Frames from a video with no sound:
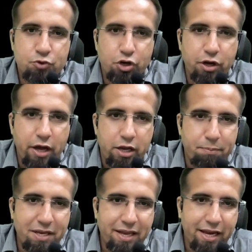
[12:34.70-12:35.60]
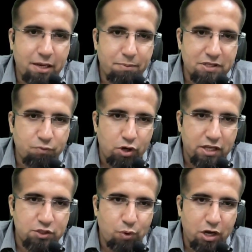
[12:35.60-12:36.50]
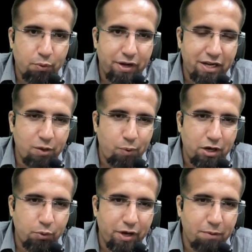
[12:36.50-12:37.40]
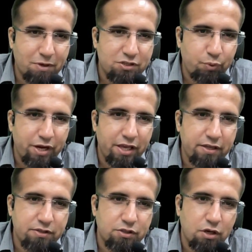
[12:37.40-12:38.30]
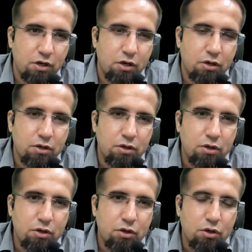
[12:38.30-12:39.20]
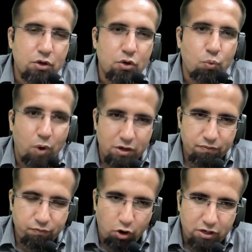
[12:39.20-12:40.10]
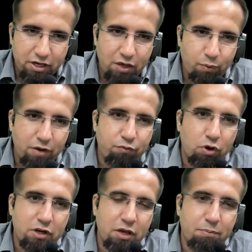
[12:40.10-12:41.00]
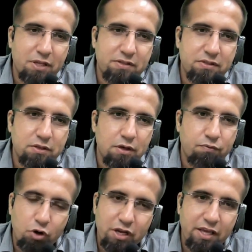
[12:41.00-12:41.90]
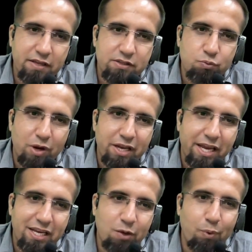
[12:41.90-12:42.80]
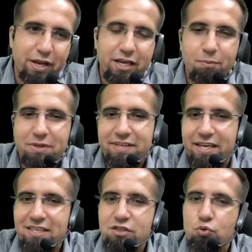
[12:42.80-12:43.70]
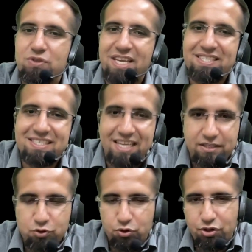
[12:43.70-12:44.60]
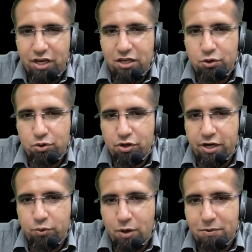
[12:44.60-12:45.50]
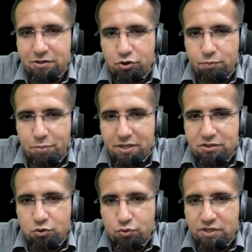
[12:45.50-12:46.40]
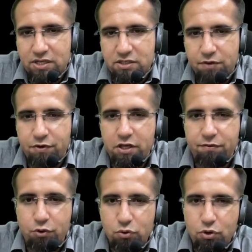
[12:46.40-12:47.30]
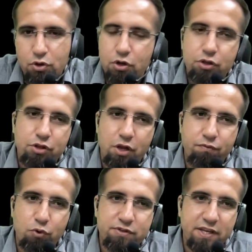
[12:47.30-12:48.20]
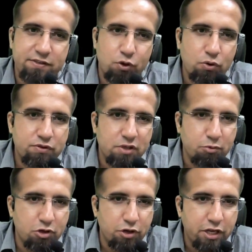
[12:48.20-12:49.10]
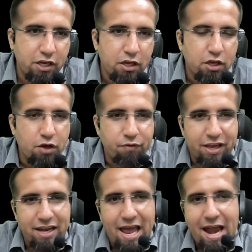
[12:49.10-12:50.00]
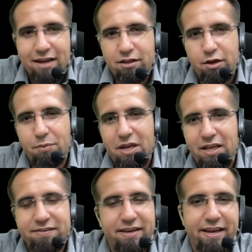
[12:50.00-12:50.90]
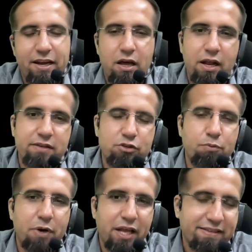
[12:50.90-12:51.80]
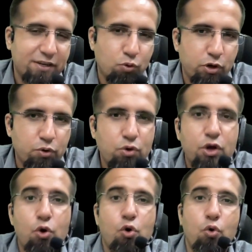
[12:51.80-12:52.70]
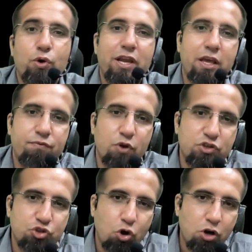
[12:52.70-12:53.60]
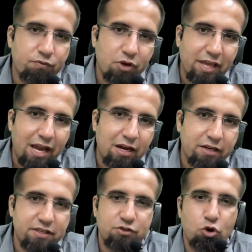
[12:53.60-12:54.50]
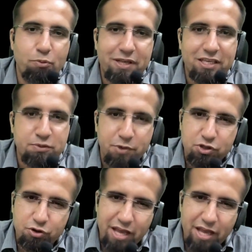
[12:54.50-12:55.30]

Clear? I repeat, 80 plus 40 is 120. 120 plus 20 is 140. 140 plus 40 is 180. 180 plus 80 is 260. So 3200 plus 260 will give you 3460. Similarly, we can add the remainings and get our answer, but as I told you, only if you're sure of your calculations, go by this method.